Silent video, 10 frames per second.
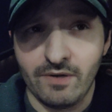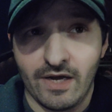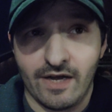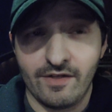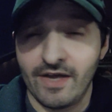
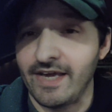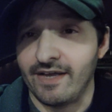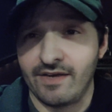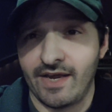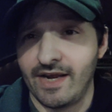
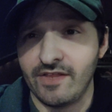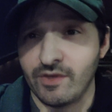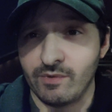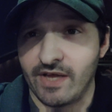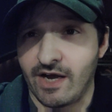And
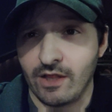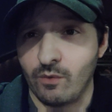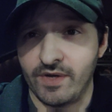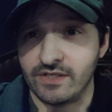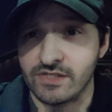anything with a
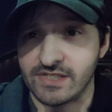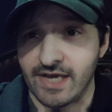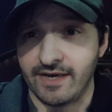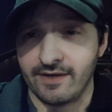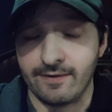Hallowe'en
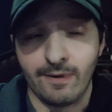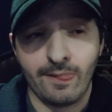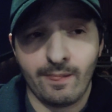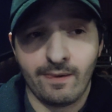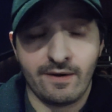setting
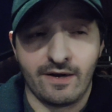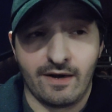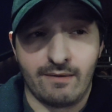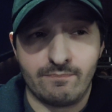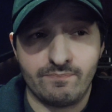
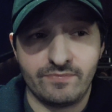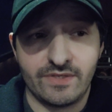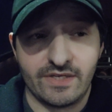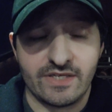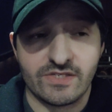
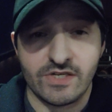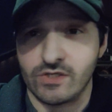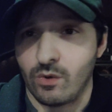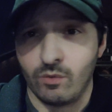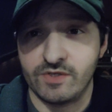
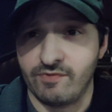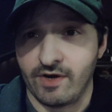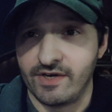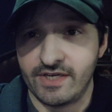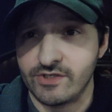is always
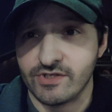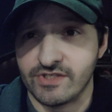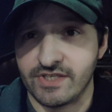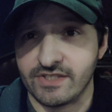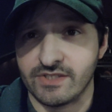very
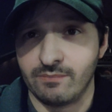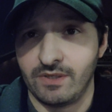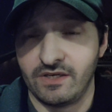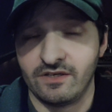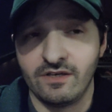interesting to
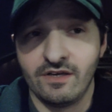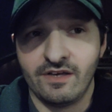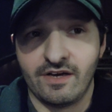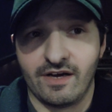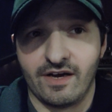me.
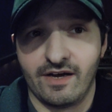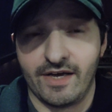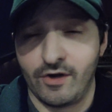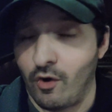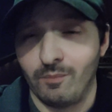
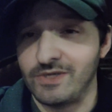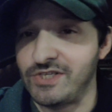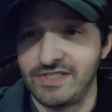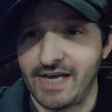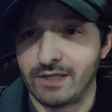And
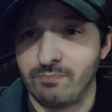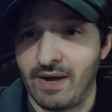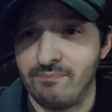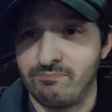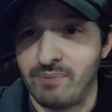almost a death
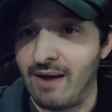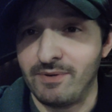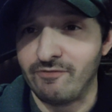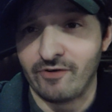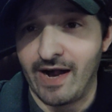by
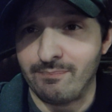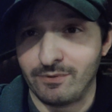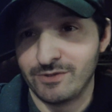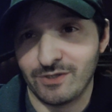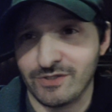bobbing for
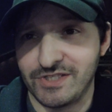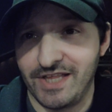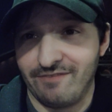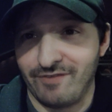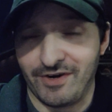apples. You don't see
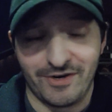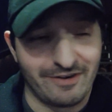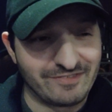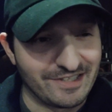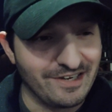that very
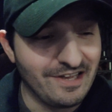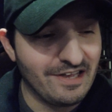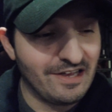often.